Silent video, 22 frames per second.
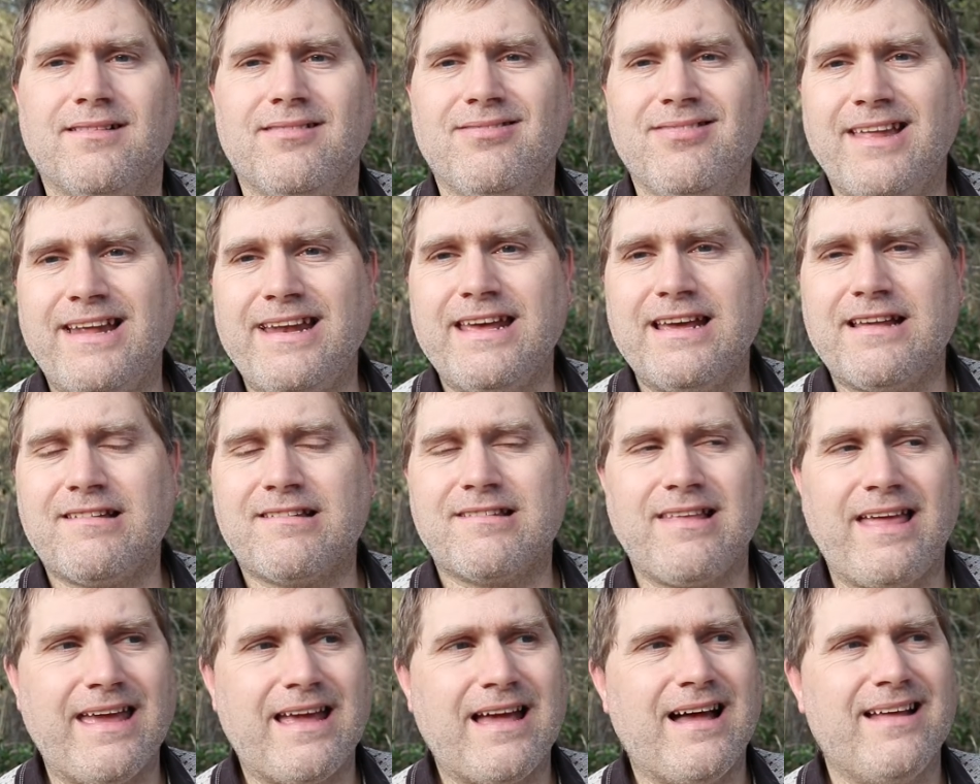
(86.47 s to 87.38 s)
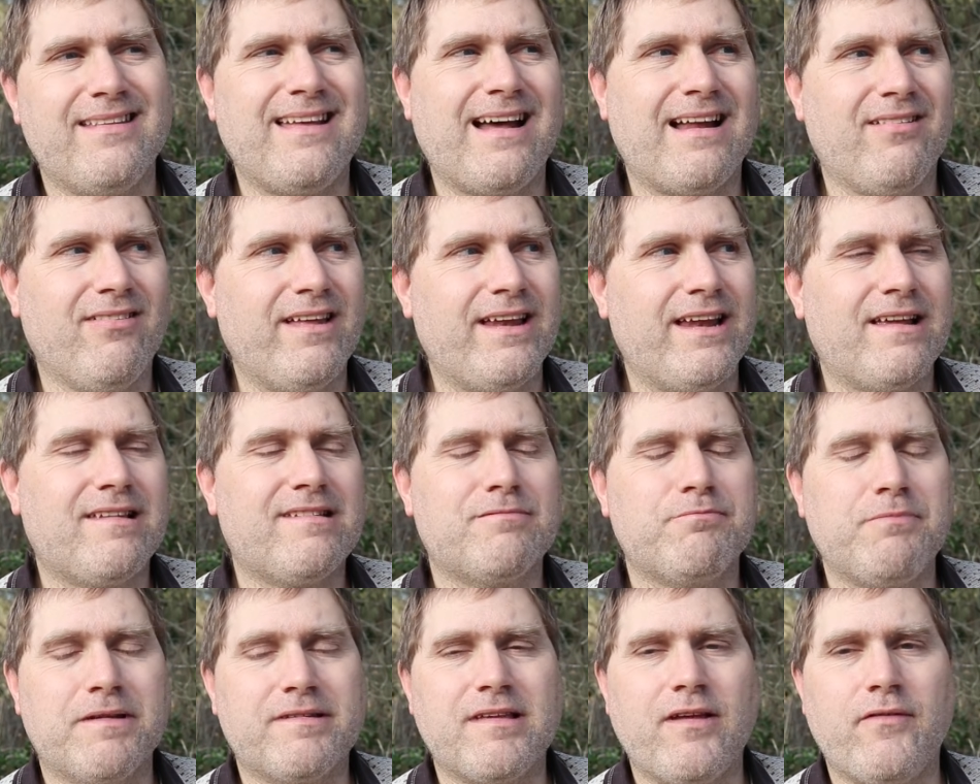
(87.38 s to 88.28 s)
Linux, like not Linux
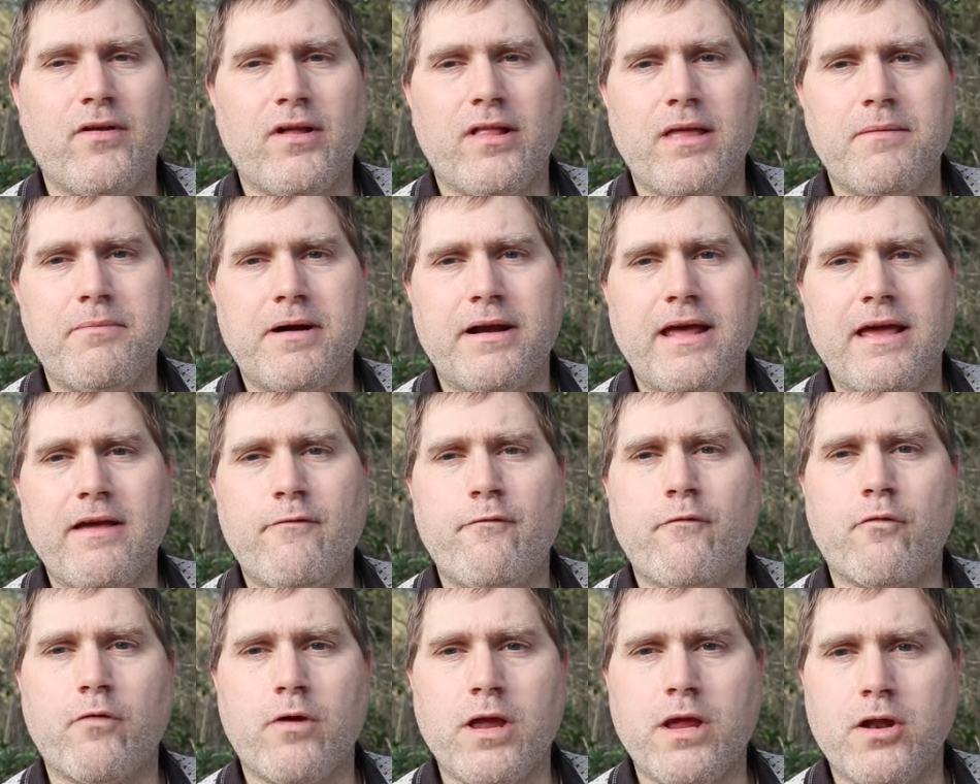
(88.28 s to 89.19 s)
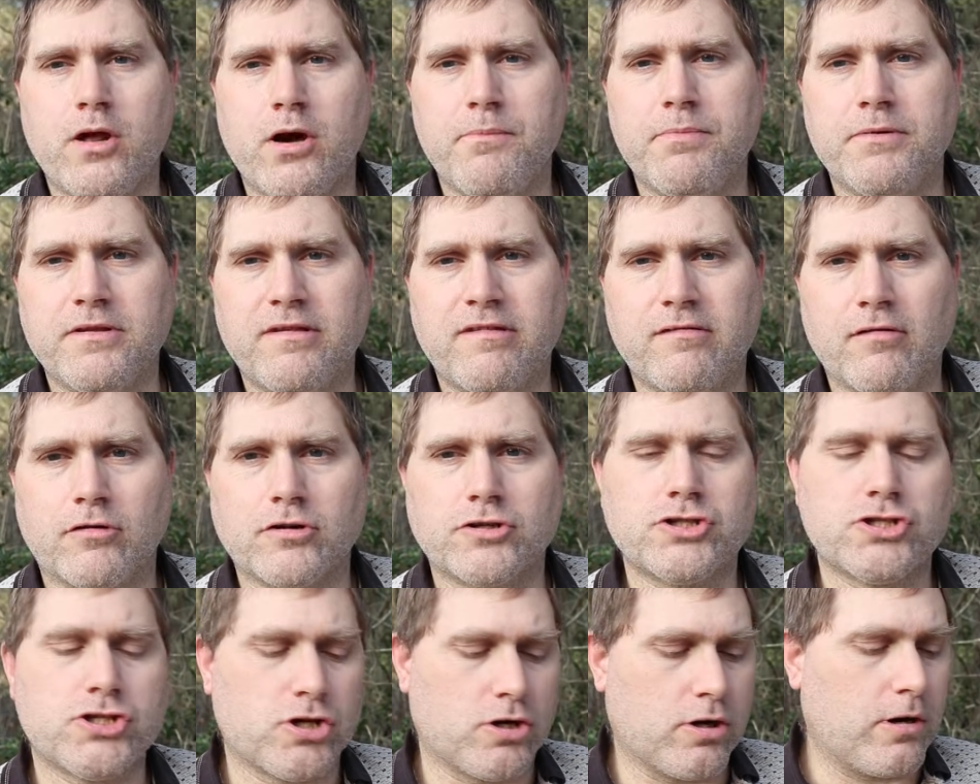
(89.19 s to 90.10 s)
specifically, but a free and open
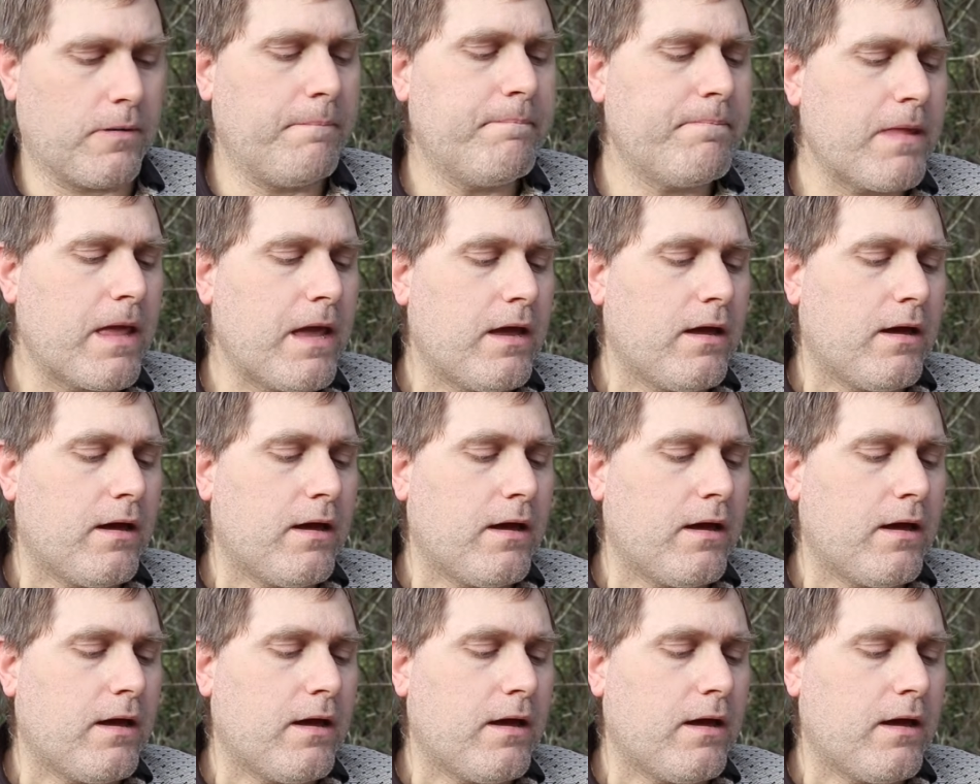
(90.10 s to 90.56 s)
source term.